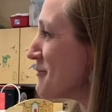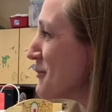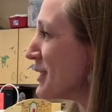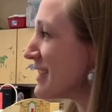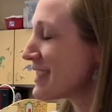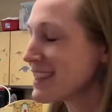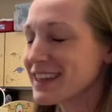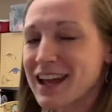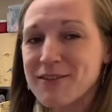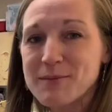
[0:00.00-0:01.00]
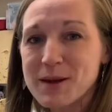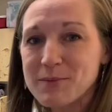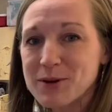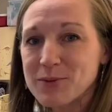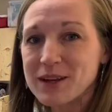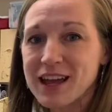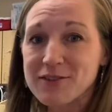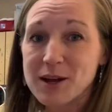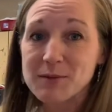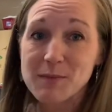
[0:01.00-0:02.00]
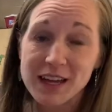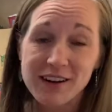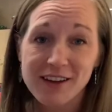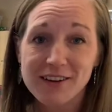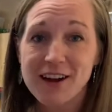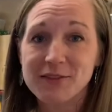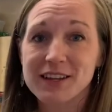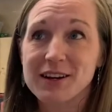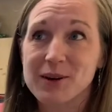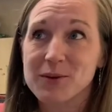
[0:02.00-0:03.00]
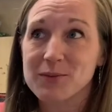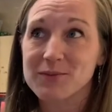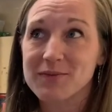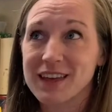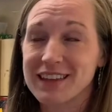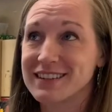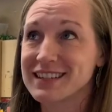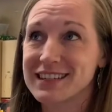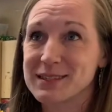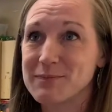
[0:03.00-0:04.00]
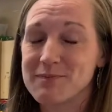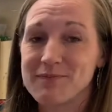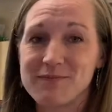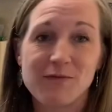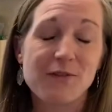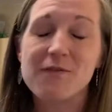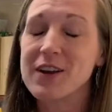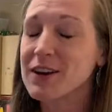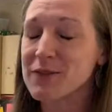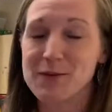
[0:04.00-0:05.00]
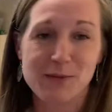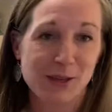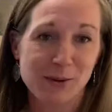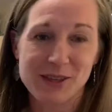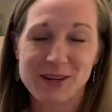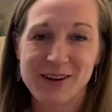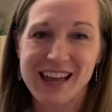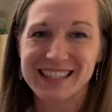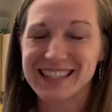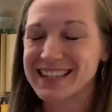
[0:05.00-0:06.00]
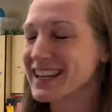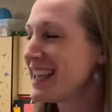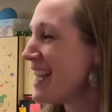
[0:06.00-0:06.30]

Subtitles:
One thing that I remember when I dropped my daughter off here, and she's very familiar with Horizon,